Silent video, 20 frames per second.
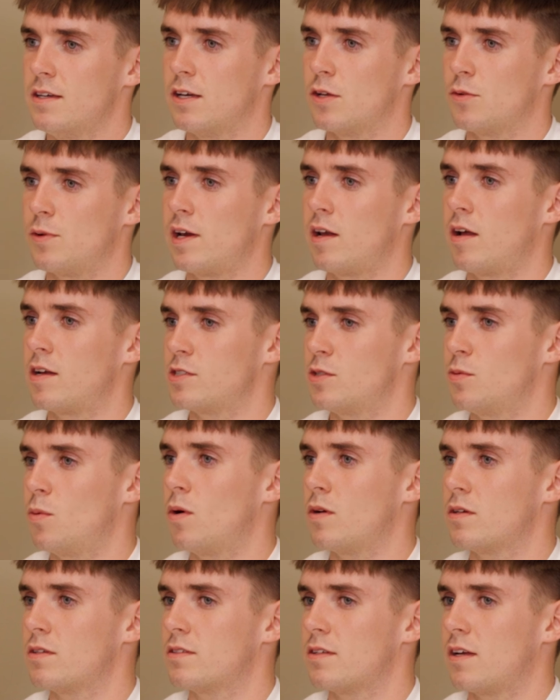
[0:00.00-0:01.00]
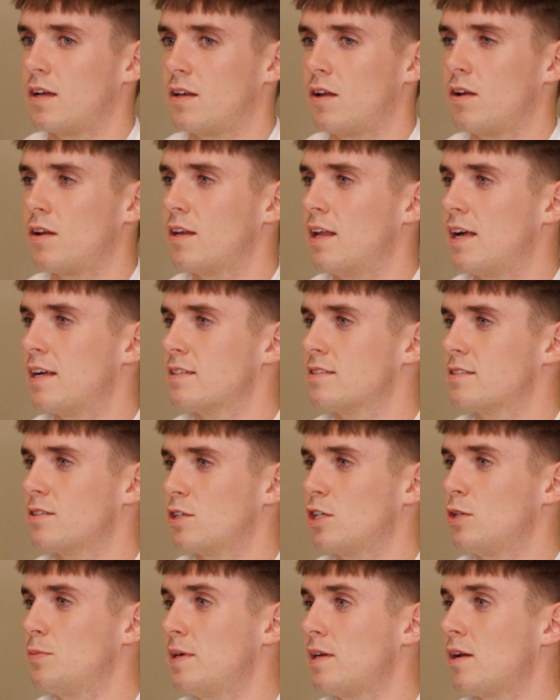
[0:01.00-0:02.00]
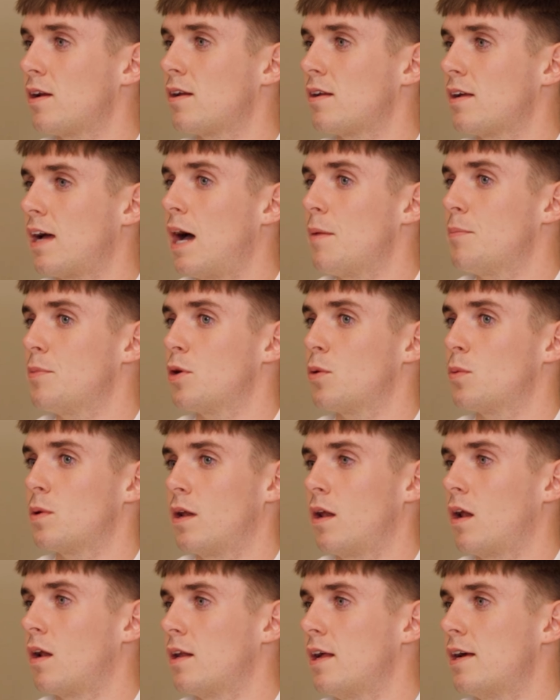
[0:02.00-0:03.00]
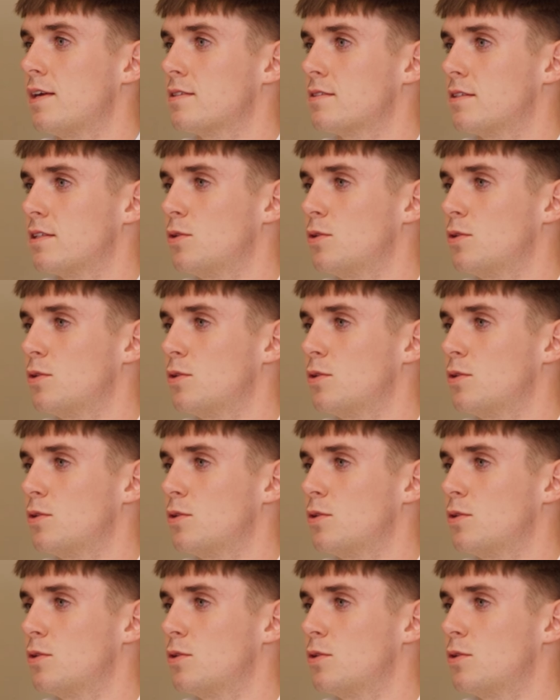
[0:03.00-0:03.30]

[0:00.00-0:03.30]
you'll realize you want a lot less, or you'll be a lot happier with a lot less